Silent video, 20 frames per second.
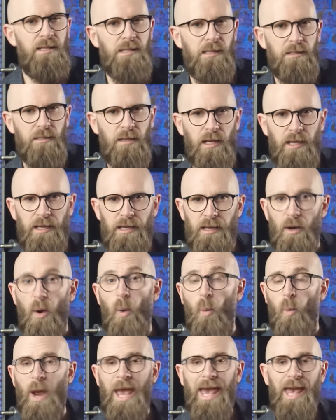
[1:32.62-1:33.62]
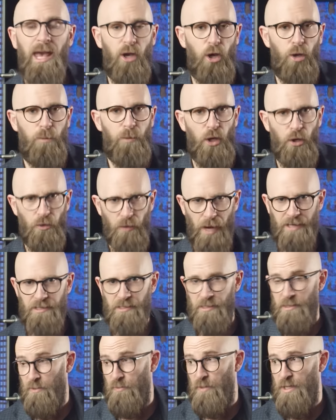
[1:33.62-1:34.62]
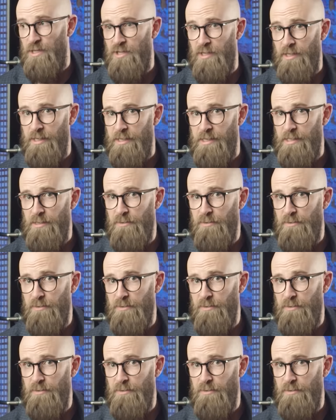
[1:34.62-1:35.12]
is unclear where Homo erectus originally